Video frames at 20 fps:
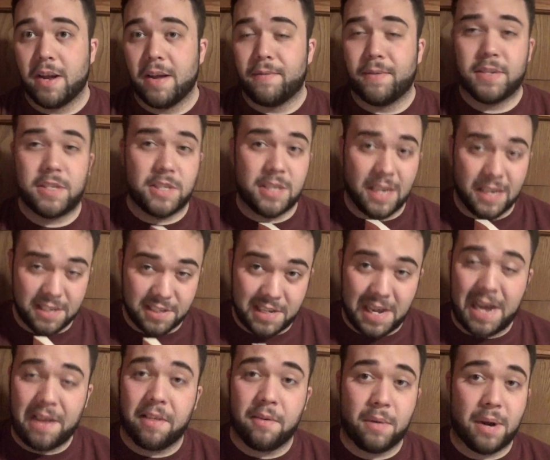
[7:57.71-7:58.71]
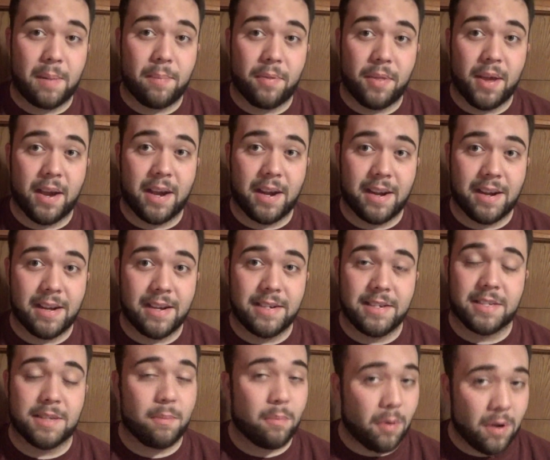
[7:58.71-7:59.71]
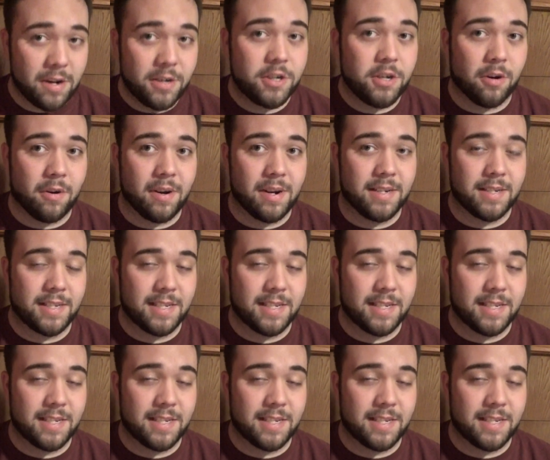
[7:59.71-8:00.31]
If it's exactly what I'm thinking it is, I'm pretty sure it is,